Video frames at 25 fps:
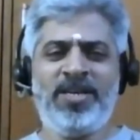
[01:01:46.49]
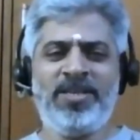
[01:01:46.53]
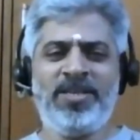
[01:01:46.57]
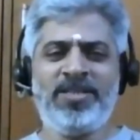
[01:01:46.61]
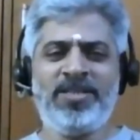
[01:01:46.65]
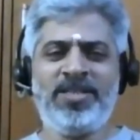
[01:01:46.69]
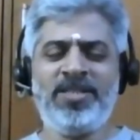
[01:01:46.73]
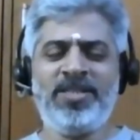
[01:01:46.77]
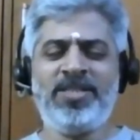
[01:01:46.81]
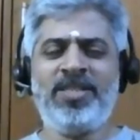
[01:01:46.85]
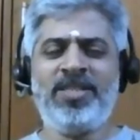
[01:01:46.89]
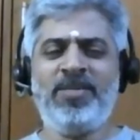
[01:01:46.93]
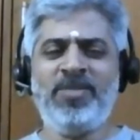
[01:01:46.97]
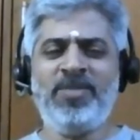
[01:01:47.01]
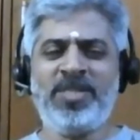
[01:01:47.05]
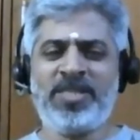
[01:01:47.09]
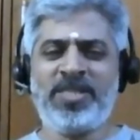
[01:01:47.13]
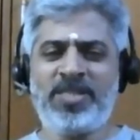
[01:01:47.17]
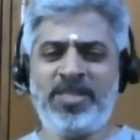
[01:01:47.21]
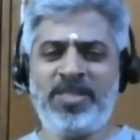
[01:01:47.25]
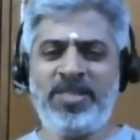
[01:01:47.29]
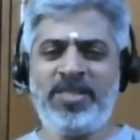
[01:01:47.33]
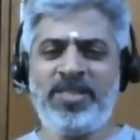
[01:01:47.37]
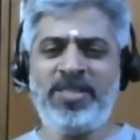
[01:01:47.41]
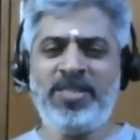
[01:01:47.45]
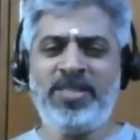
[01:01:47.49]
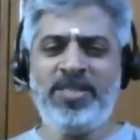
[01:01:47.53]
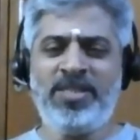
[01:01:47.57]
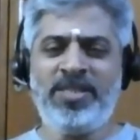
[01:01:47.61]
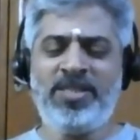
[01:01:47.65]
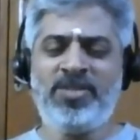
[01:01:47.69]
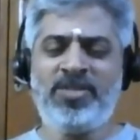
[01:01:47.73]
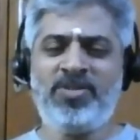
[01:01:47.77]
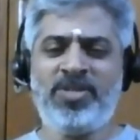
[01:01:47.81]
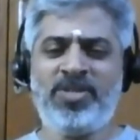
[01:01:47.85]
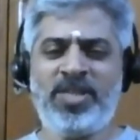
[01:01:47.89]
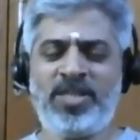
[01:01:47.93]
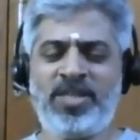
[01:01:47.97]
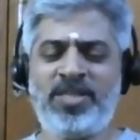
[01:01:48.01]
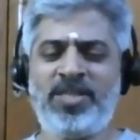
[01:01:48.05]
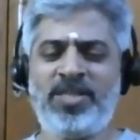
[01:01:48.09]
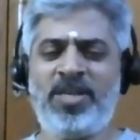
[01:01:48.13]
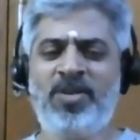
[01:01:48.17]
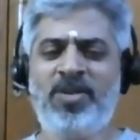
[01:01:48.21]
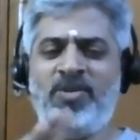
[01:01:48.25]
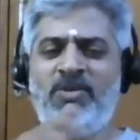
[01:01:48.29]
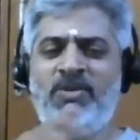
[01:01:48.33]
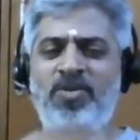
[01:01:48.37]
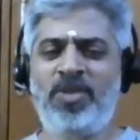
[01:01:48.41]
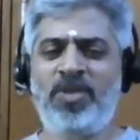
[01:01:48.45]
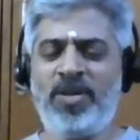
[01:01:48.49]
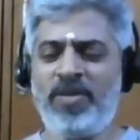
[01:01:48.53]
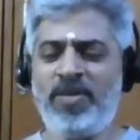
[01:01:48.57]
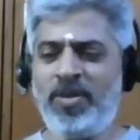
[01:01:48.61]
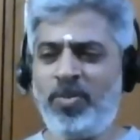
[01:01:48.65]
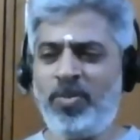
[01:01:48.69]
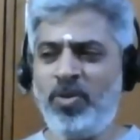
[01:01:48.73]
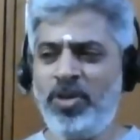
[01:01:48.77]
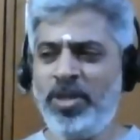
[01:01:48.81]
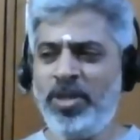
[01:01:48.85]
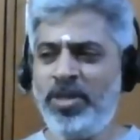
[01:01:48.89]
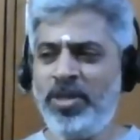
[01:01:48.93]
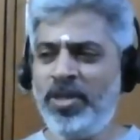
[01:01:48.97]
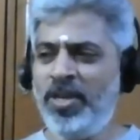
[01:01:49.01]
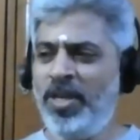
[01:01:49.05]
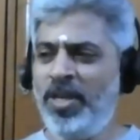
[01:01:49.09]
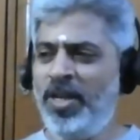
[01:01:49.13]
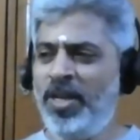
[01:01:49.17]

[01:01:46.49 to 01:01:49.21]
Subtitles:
system is concerned. So that's how I will put it.